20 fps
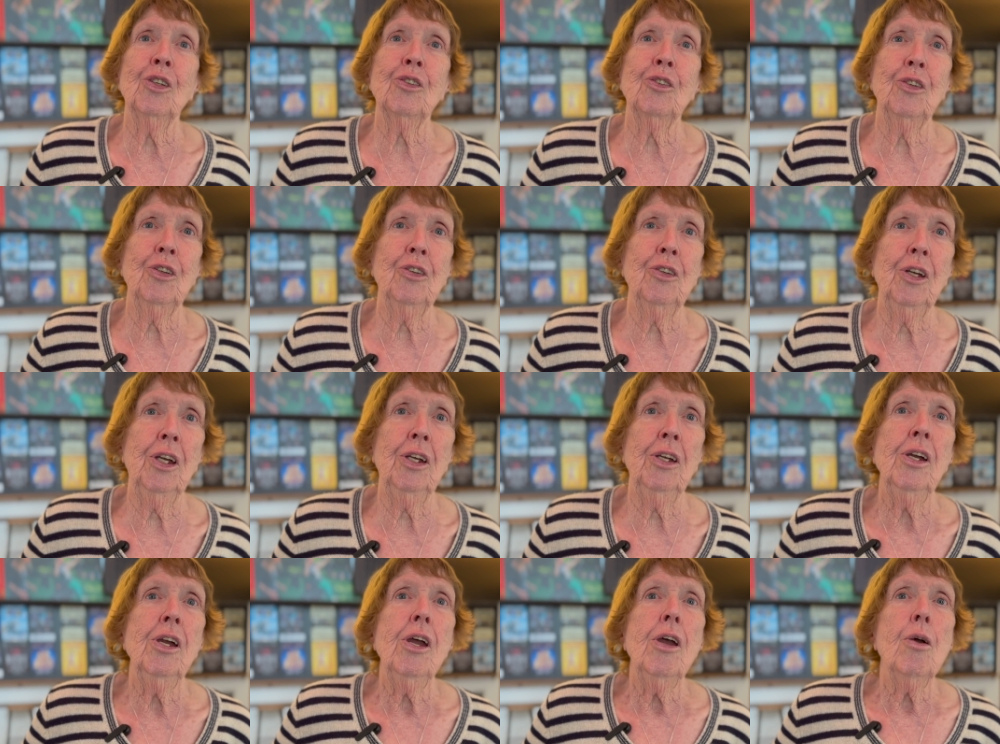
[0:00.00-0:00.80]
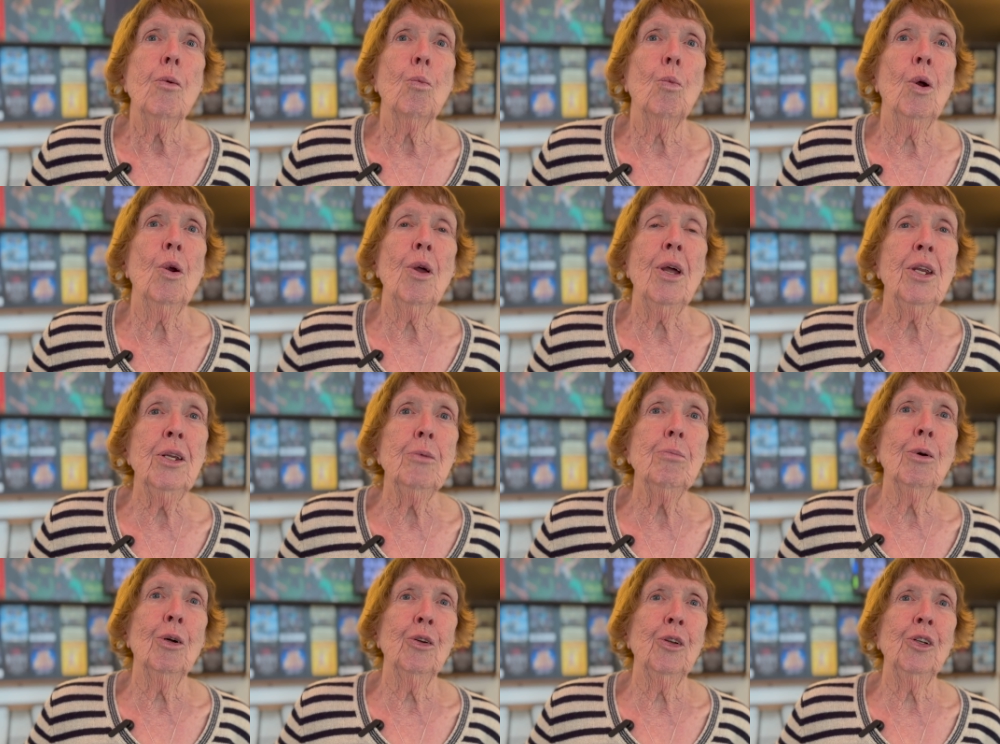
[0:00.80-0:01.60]
the city where
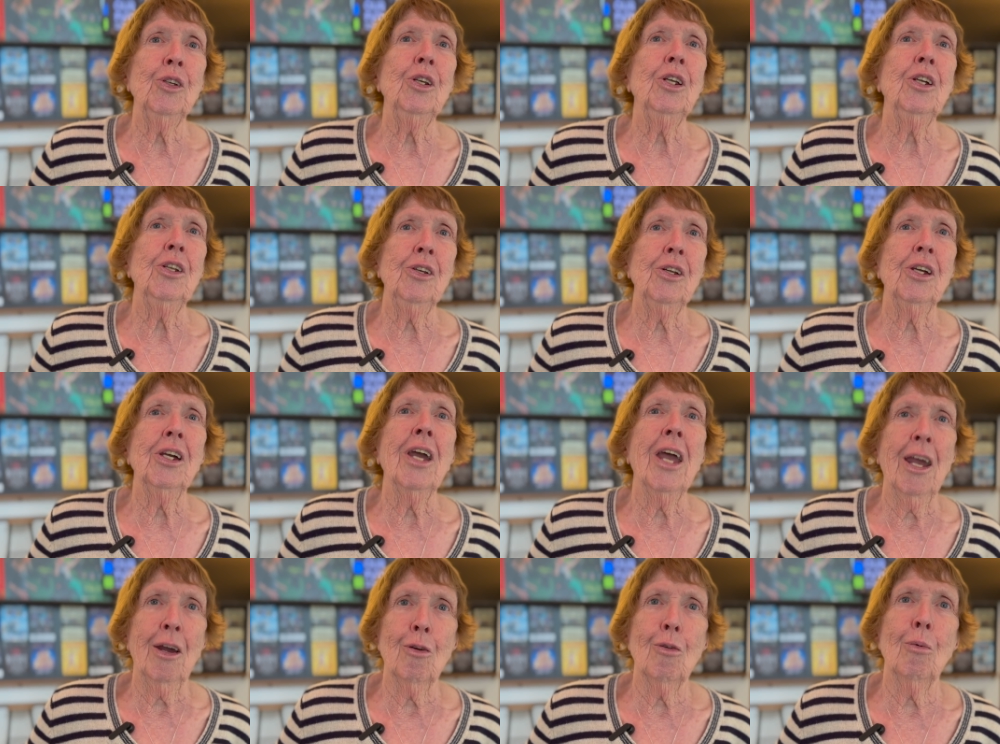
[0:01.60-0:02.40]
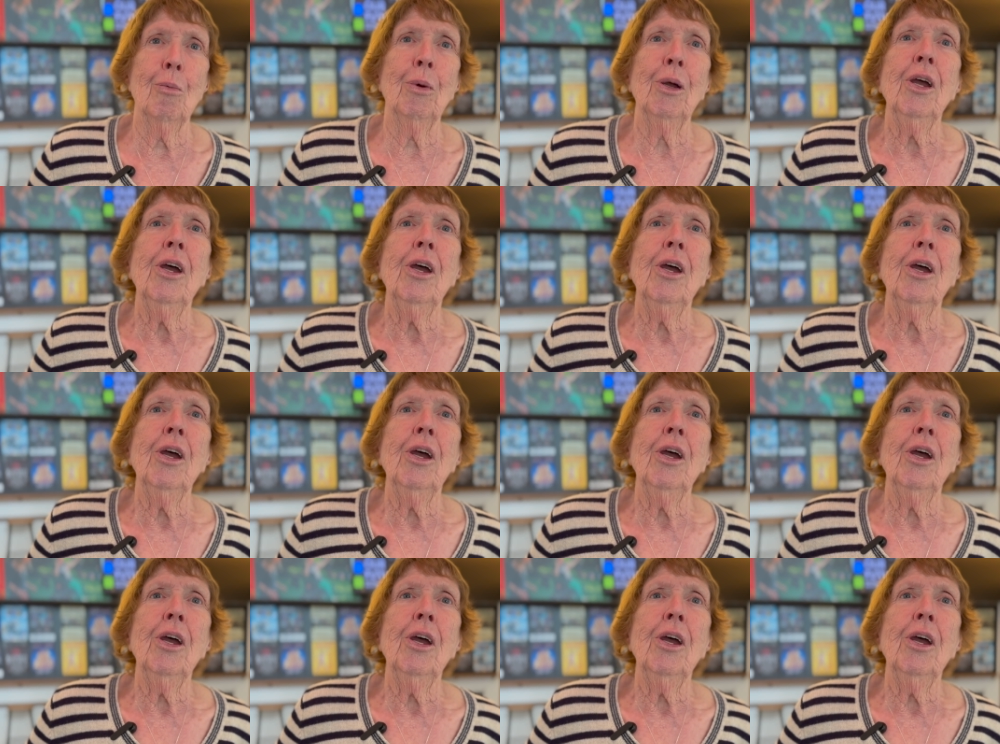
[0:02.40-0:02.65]
anybody needing help help